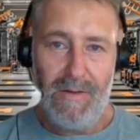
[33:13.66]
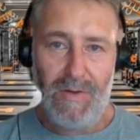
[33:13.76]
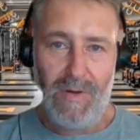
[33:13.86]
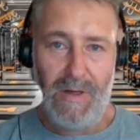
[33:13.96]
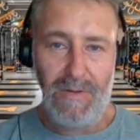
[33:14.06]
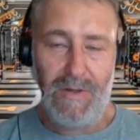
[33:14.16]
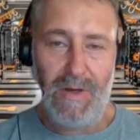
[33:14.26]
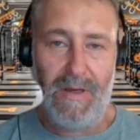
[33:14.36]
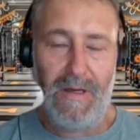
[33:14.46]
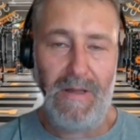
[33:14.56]
So yeah, so
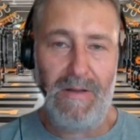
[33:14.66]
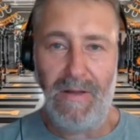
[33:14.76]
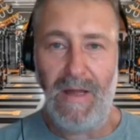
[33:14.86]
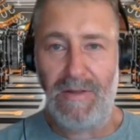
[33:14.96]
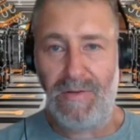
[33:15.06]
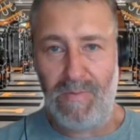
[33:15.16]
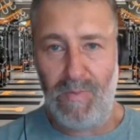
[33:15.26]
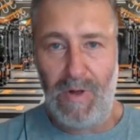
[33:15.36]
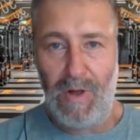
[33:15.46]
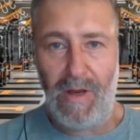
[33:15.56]
I think, and that's
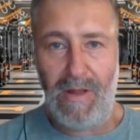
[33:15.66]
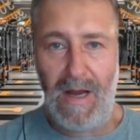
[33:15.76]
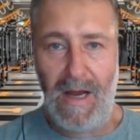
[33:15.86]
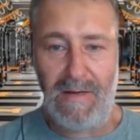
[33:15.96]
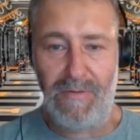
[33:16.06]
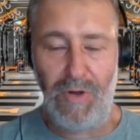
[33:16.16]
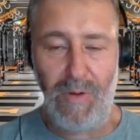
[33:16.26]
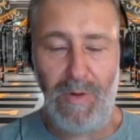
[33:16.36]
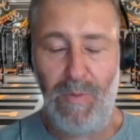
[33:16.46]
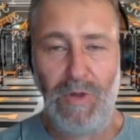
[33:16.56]
what a lot of the guys have to do.
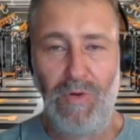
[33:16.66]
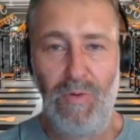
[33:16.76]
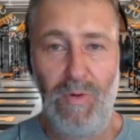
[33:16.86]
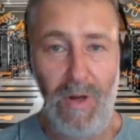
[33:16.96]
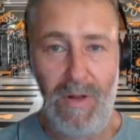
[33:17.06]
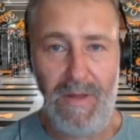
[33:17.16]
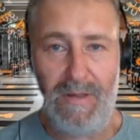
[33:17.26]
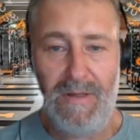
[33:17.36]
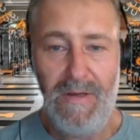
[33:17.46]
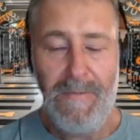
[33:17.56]
I mean, we can do a lot of
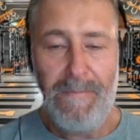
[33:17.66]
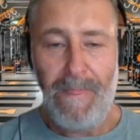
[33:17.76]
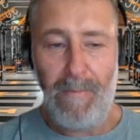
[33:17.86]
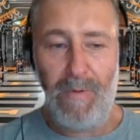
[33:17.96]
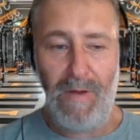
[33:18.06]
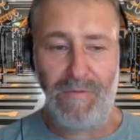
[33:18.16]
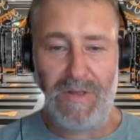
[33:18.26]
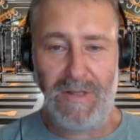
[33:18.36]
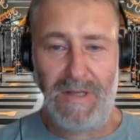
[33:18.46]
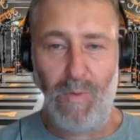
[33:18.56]
things, but you have to
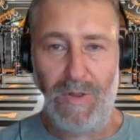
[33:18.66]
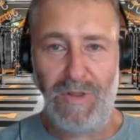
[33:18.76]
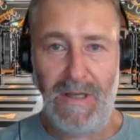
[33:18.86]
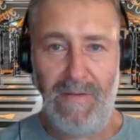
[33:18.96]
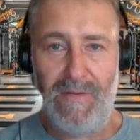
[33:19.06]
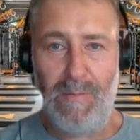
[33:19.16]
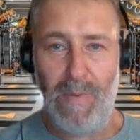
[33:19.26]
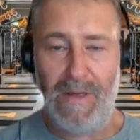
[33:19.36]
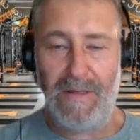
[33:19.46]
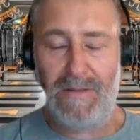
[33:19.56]
understand what's going to give the
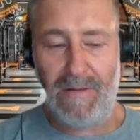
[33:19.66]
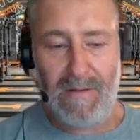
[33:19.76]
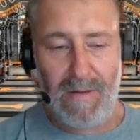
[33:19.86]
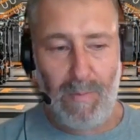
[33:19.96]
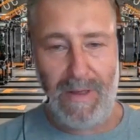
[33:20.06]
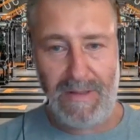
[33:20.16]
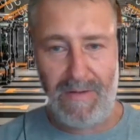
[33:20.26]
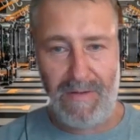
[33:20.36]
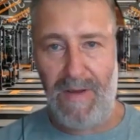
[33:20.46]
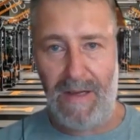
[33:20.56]
biggest
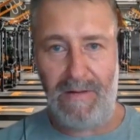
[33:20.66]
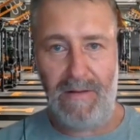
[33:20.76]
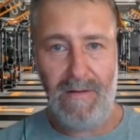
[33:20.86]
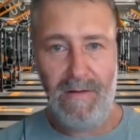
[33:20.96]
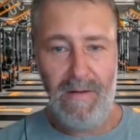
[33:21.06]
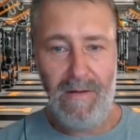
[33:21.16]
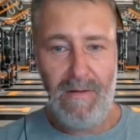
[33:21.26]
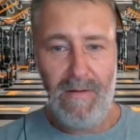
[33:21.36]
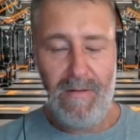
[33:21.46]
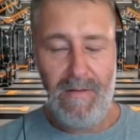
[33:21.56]
effect
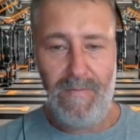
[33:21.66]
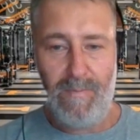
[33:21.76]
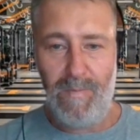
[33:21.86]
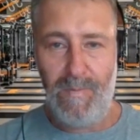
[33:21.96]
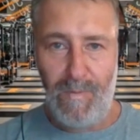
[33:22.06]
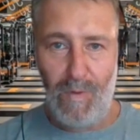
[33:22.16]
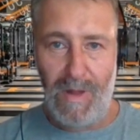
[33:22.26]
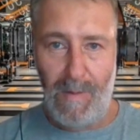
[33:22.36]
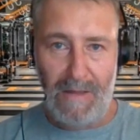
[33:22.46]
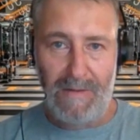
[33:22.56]
for
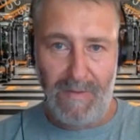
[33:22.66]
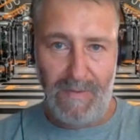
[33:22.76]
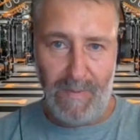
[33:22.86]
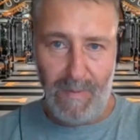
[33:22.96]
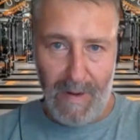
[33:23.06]
the amount of